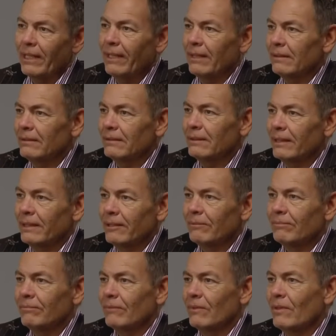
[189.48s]
and
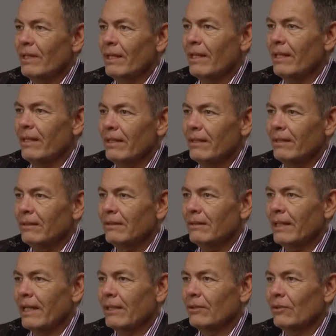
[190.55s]
they
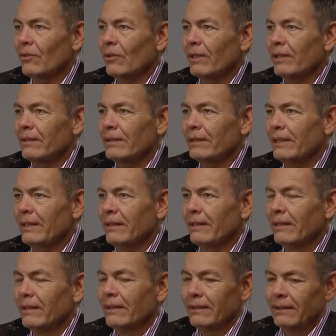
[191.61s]

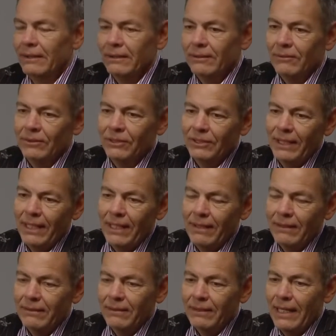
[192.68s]
categorically
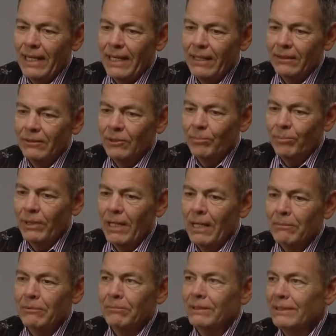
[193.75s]
state that the
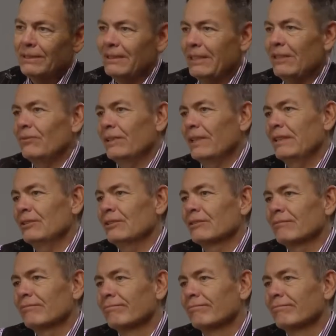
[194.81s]
problem is deflation.